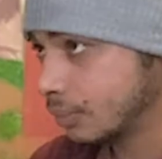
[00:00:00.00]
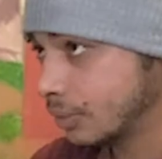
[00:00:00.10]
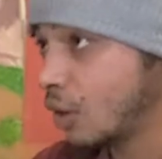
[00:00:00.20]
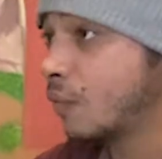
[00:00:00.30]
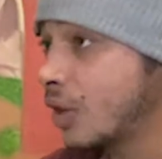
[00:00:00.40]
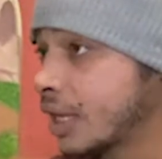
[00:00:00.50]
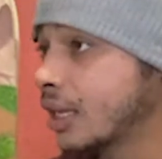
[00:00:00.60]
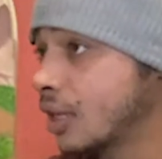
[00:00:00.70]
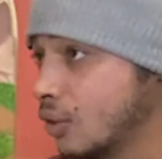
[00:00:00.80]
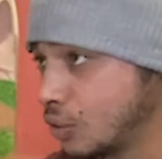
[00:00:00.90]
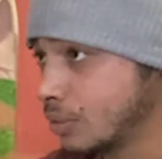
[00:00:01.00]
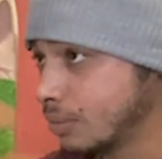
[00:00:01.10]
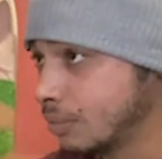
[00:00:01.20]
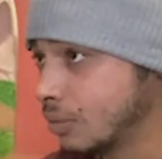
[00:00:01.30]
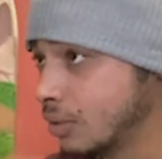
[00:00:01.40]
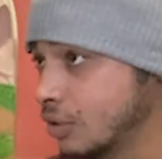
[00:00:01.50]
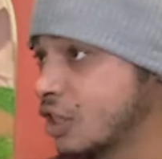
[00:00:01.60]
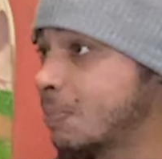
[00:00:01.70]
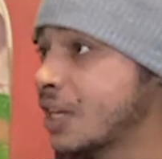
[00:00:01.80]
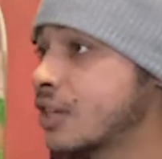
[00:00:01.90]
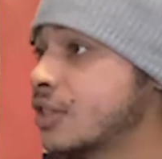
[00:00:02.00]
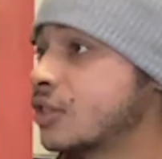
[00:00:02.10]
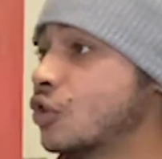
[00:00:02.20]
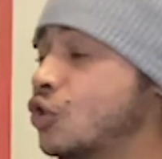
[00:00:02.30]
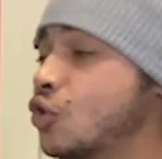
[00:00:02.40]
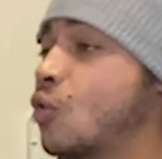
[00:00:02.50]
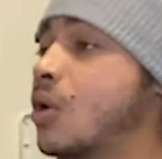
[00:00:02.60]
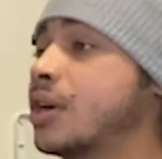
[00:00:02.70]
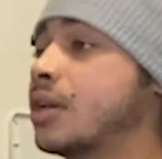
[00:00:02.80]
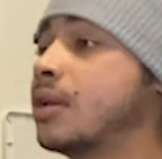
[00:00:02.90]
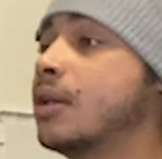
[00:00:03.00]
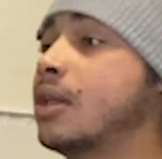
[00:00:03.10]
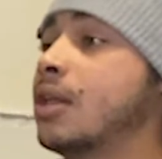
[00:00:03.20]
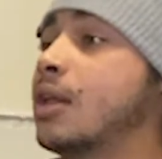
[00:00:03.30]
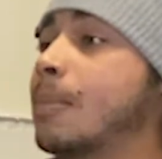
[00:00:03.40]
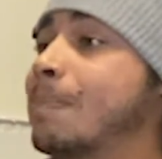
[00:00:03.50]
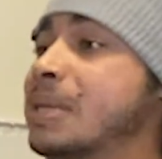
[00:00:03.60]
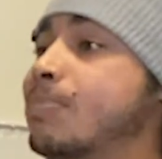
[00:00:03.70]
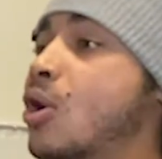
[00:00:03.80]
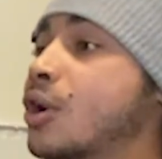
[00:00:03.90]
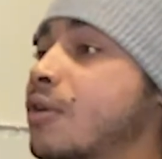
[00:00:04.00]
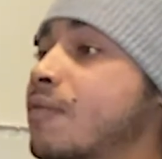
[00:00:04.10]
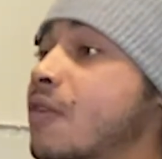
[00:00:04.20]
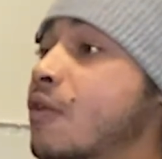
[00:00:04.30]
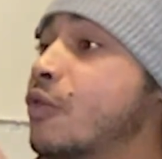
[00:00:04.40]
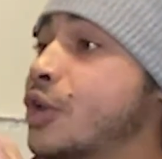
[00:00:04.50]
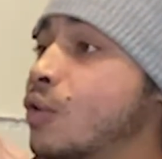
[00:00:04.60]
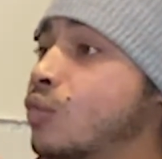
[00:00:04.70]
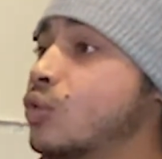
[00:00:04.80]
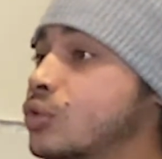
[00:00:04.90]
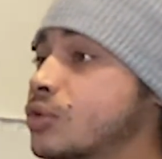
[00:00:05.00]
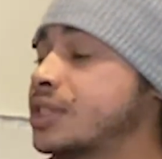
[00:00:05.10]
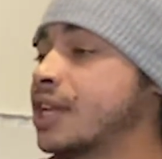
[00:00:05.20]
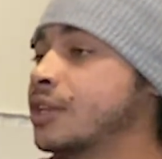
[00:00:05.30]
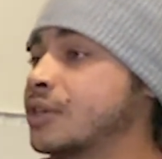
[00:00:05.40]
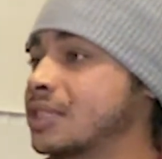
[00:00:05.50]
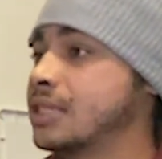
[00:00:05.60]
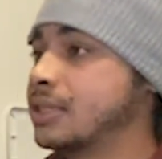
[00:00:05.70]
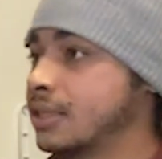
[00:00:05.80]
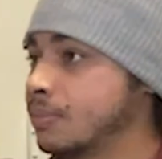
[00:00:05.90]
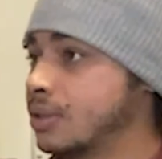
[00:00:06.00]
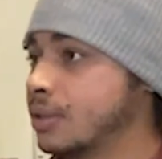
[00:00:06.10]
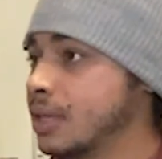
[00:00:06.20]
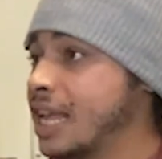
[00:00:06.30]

They'll fucking kill you just because you don't want to be part of their rules and their systems.